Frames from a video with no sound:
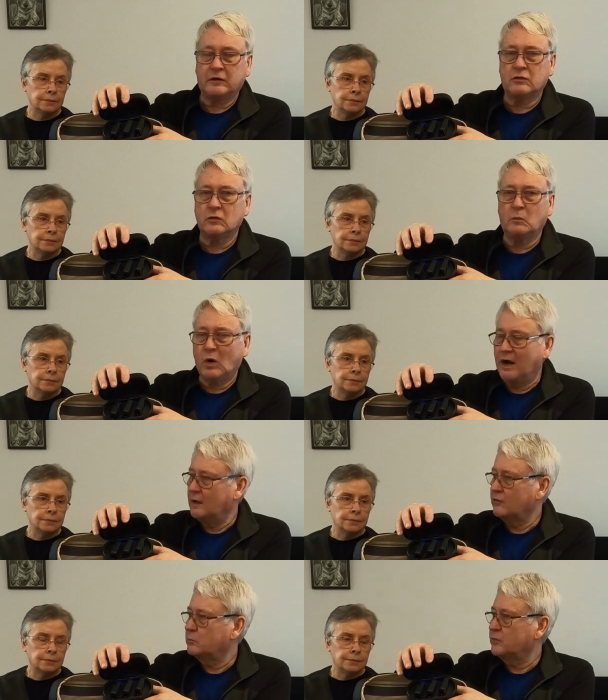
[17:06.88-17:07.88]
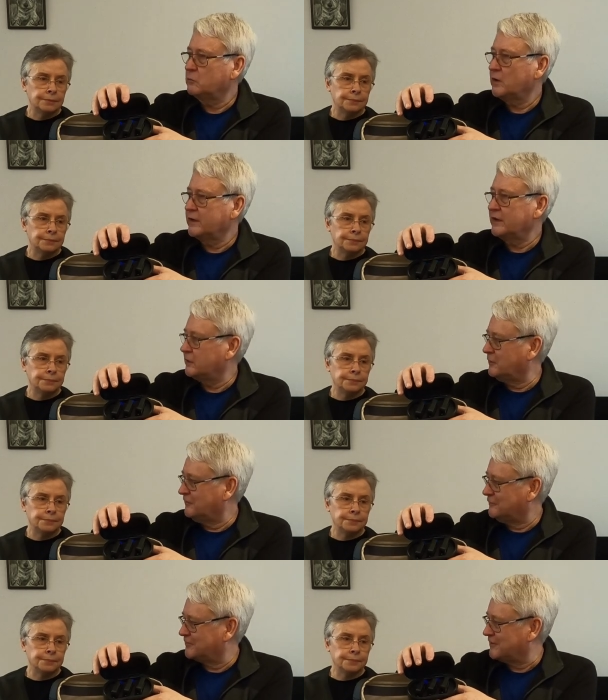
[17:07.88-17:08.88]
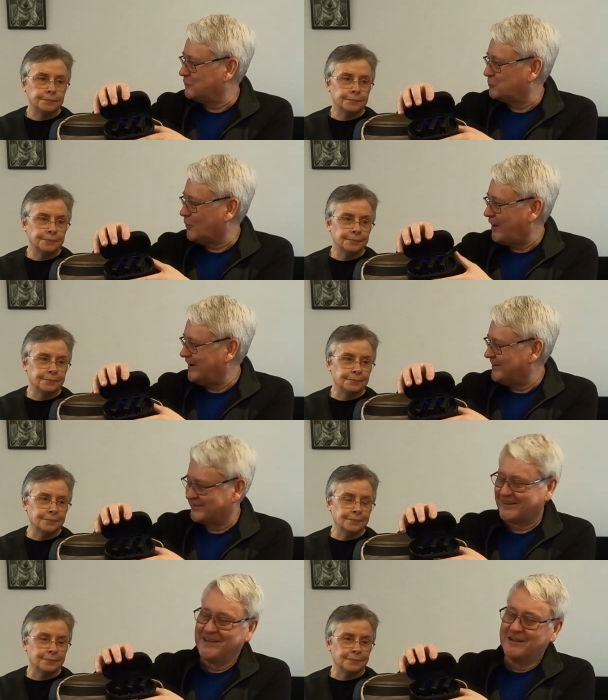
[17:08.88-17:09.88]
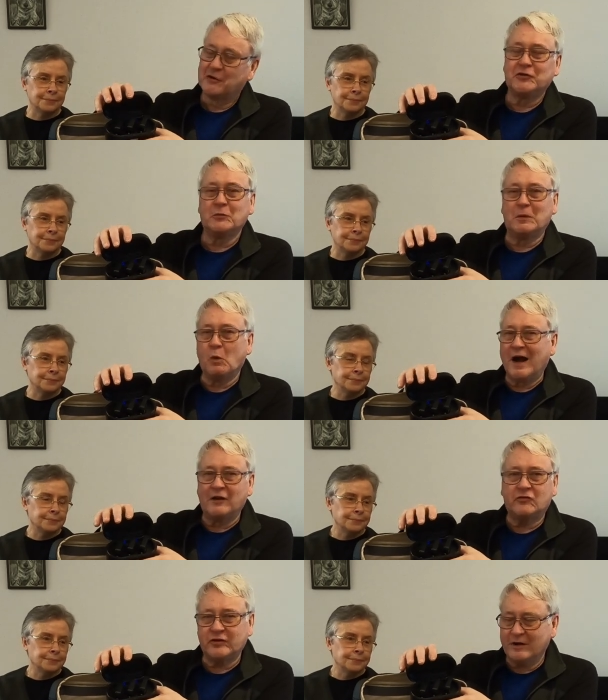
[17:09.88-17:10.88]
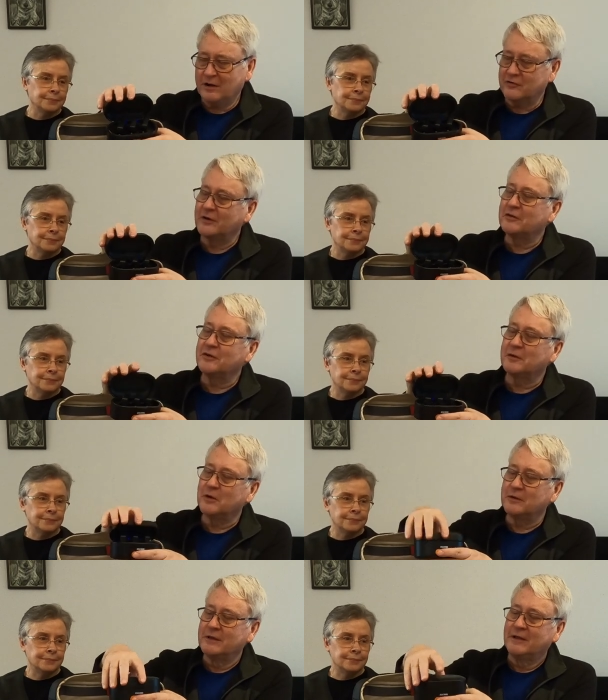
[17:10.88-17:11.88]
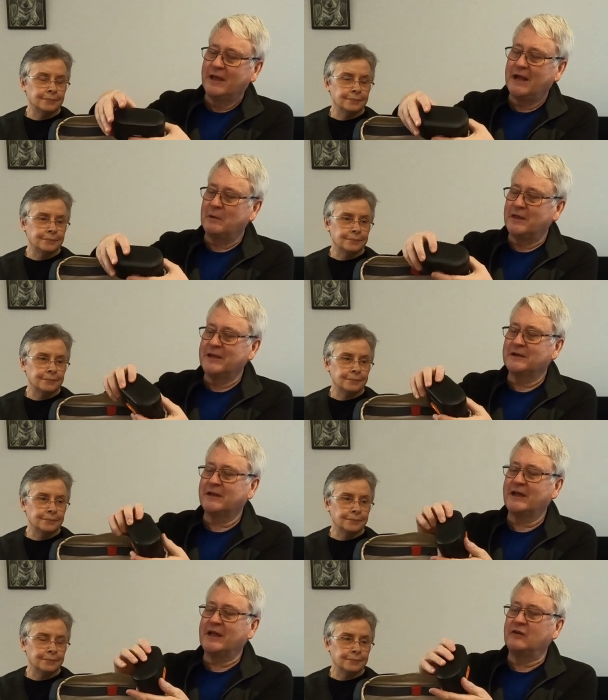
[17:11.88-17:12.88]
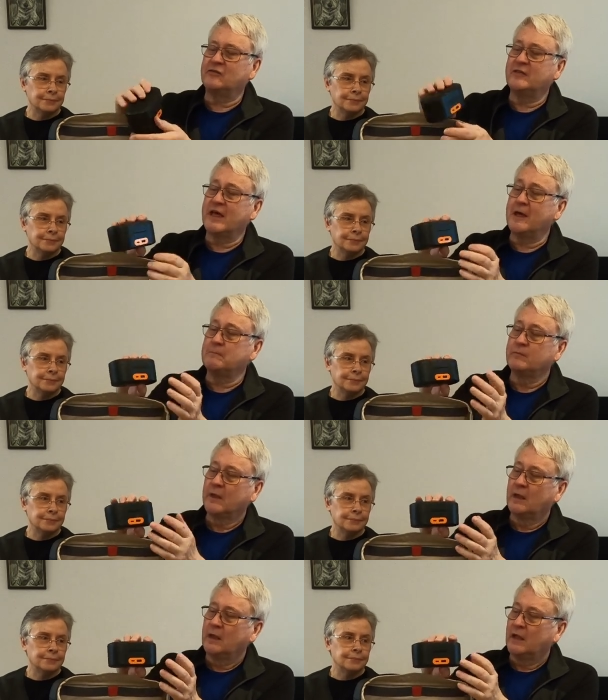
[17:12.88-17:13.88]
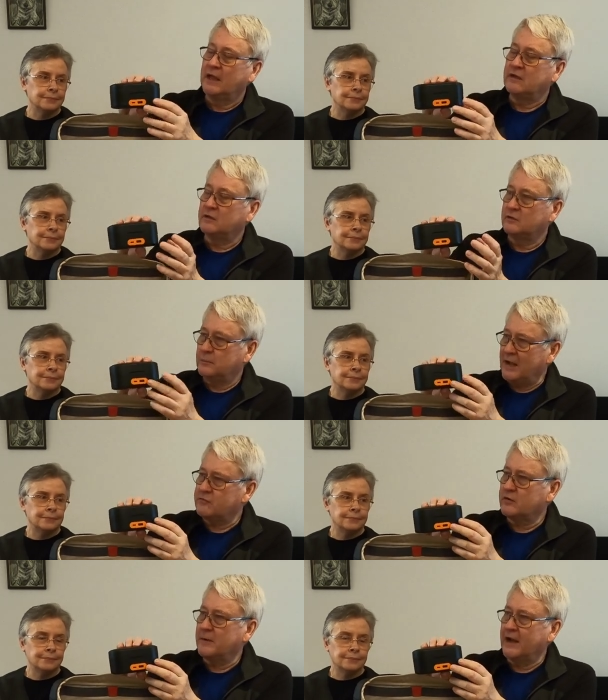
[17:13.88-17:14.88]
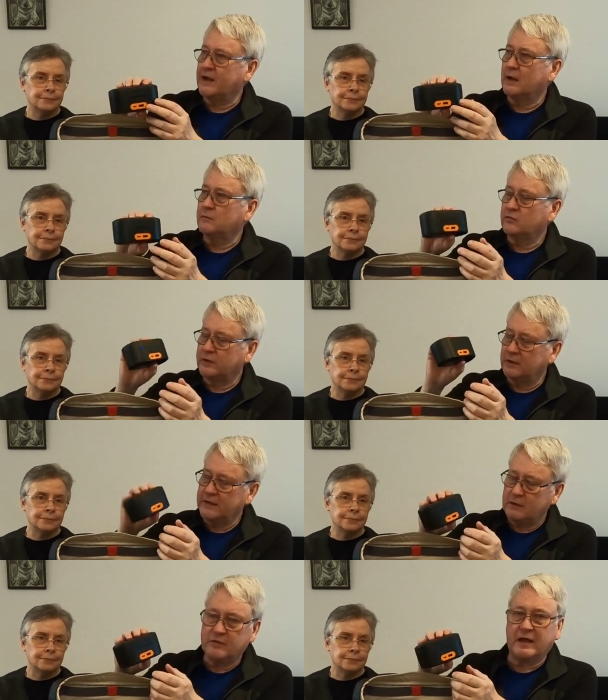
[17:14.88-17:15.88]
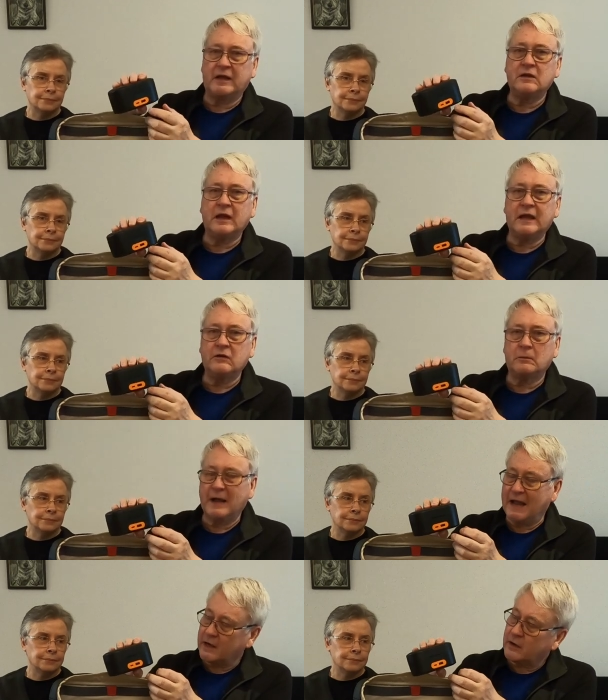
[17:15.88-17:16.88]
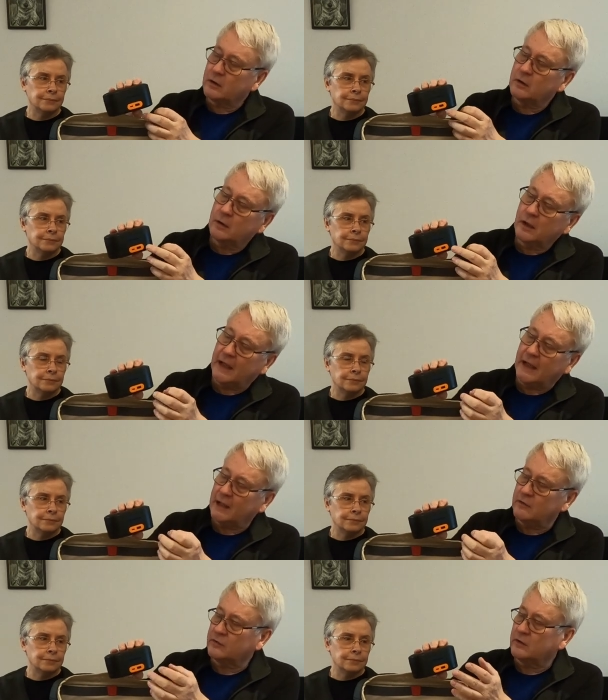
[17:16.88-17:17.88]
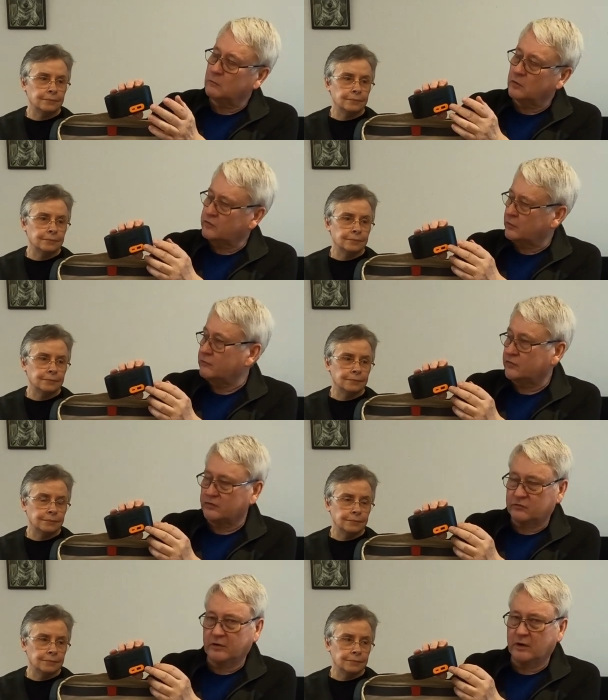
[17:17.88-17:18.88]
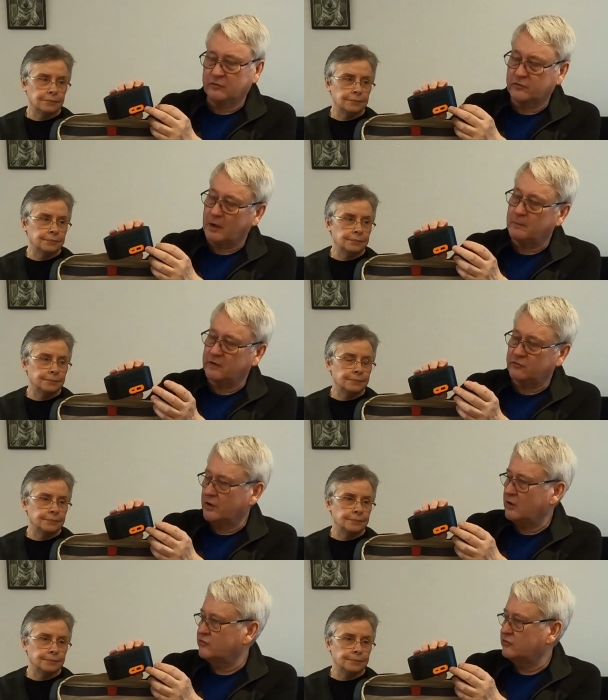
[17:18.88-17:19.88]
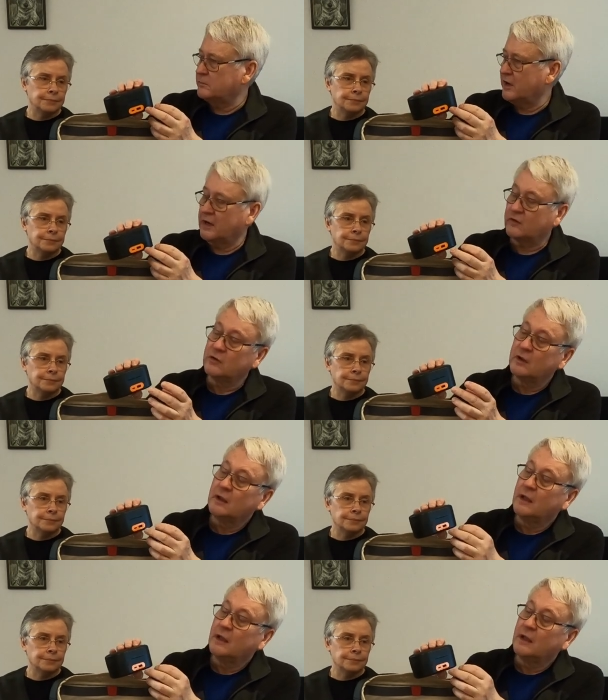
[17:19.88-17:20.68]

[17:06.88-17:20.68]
Speaker 1: they call them wireless, but why you need all these wires? Could do with wireless charging, couldn't you? But anyway, that case there, it's battery backup, so you leave that in, in your bag, and once it obviously it's charged up, it charges the mics.